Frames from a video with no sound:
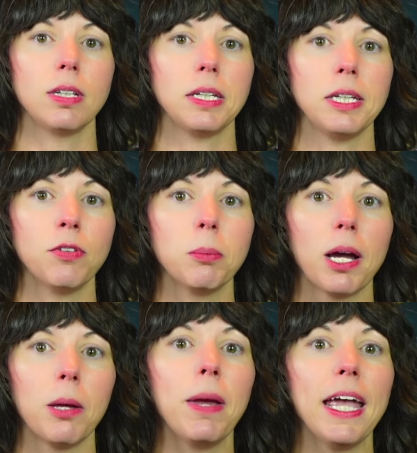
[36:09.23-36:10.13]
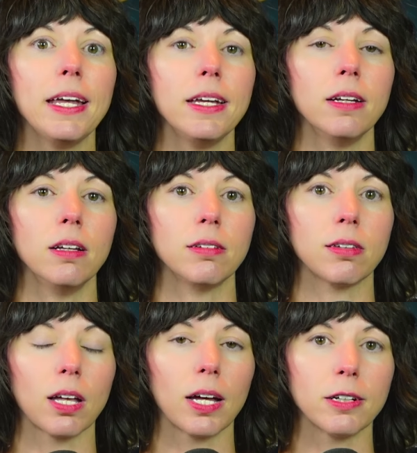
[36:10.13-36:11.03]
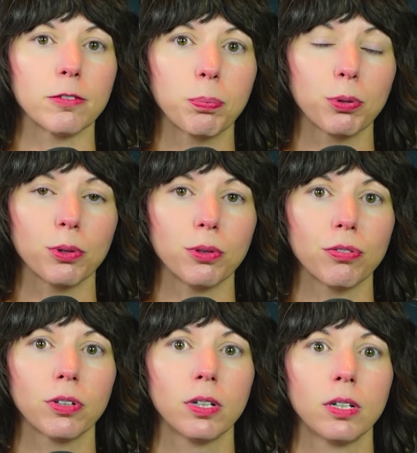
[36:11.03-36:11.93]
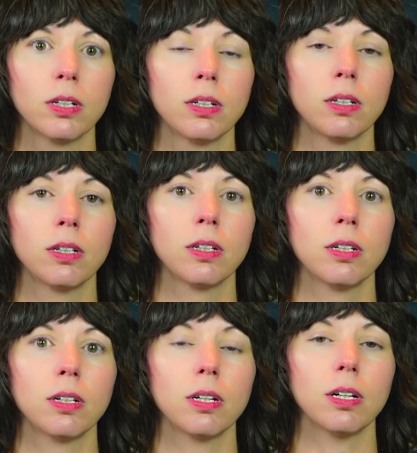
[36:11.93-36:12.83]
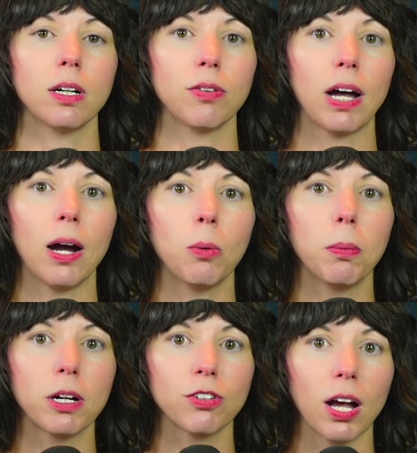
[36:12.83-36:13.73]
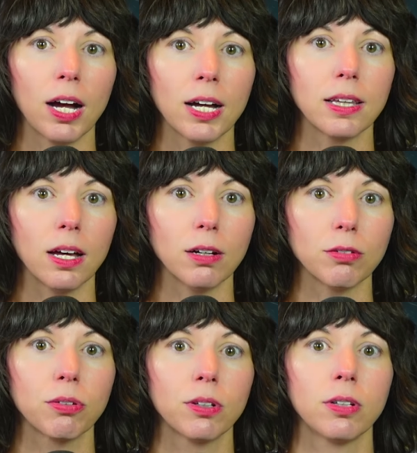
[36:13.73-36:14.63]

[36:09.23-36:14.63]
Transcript: Even my pain is a kind of proof of how much I love,